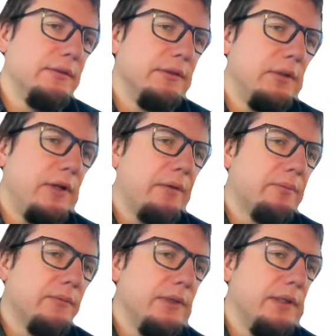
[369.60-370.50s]
Okay,
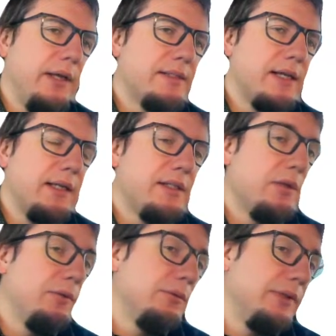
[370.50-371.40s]
exactly.
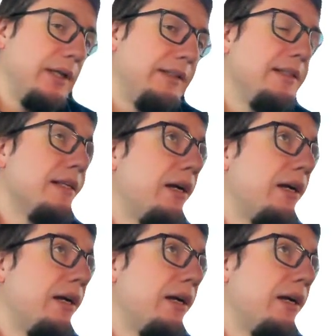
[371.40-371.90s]
So at least